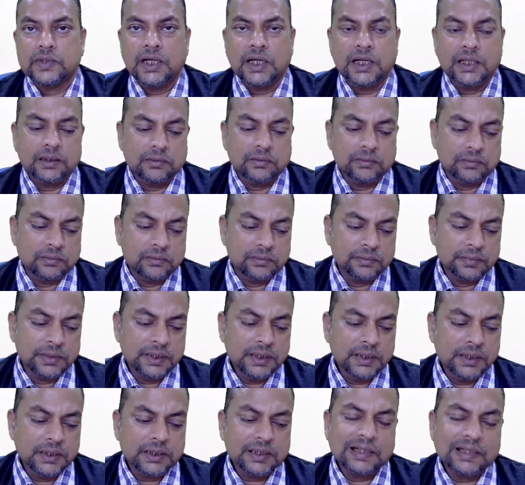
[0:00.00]
And
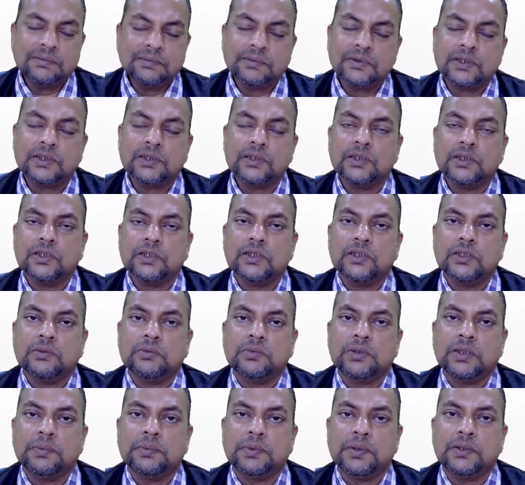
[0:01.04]
many times
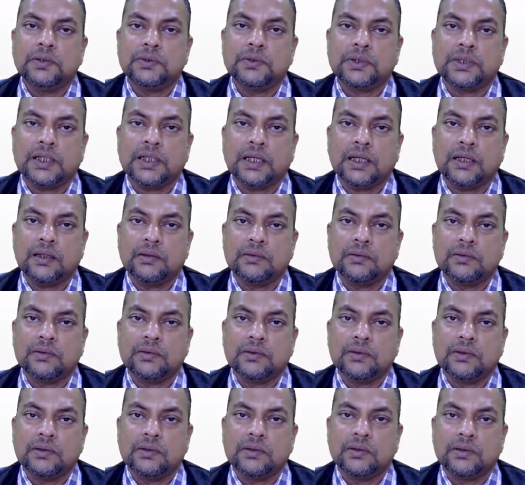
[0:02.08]
people do say
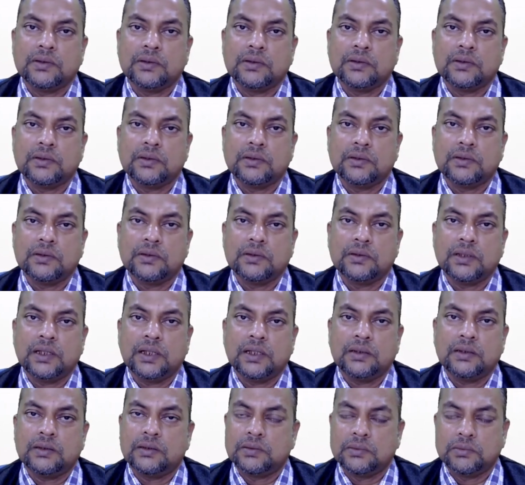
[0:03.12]

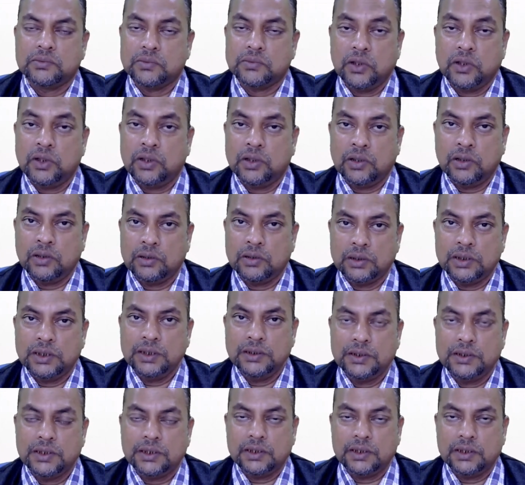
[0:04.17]
that
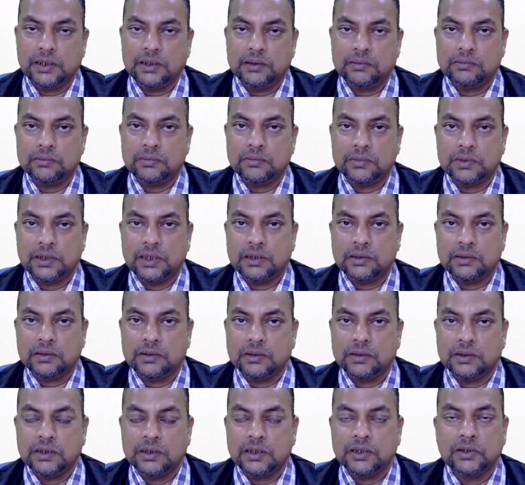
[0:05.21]
in general that
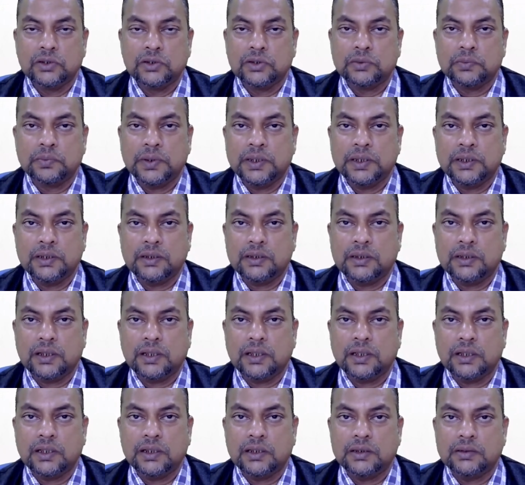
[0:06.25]
recruitment
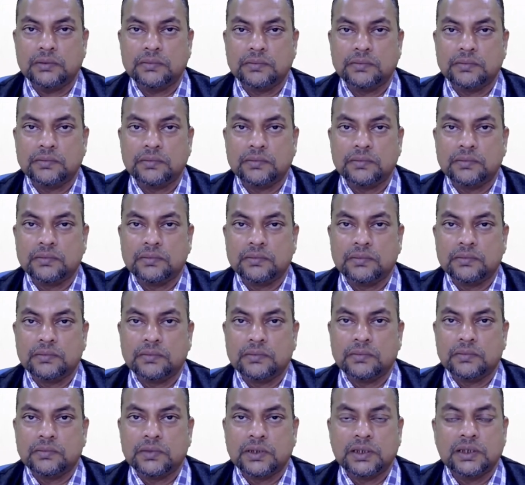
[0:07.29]

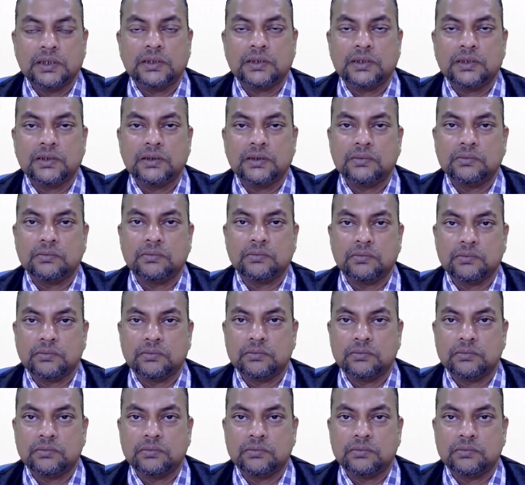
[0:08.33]
is